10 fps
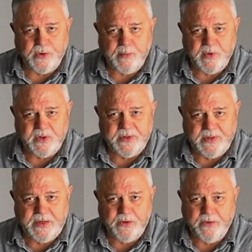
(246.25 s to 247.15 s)

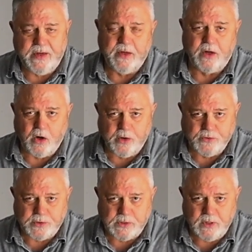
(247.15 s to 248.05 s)
milliliter ink
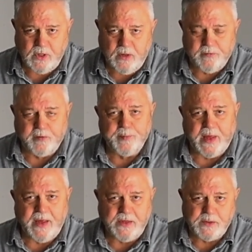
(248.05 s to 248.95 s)
cartridge from the
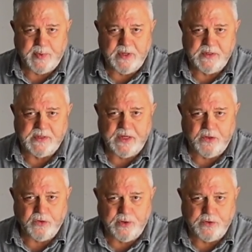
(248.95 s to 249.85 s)
HP
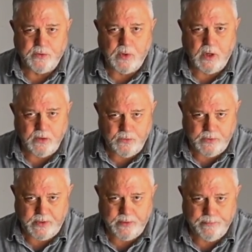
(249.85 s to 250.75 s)

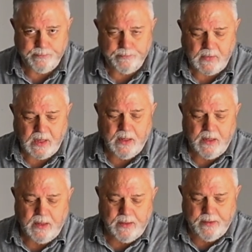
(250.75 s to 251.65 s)
Z3200.
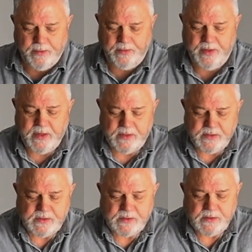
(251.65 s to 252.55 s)

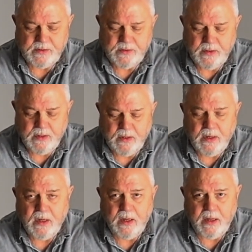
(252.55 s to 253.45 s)
This
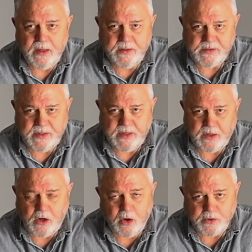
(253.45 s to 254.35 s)
is an ink
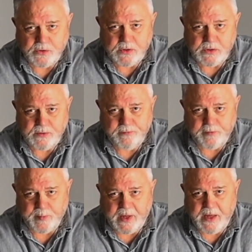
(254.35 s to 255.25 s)
cartridge
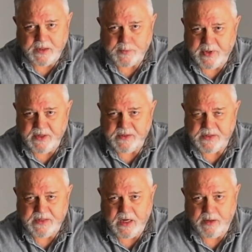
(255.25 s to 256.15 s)
from the HP
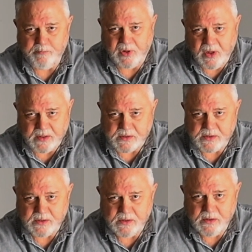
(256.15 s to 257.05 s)
Z9 Plus
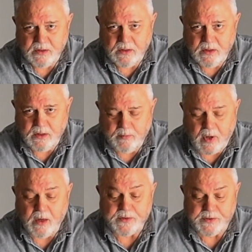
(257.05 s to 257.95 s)

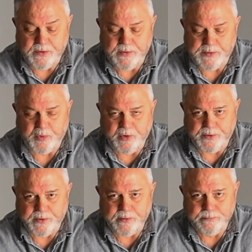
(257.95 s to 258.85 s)
series printer.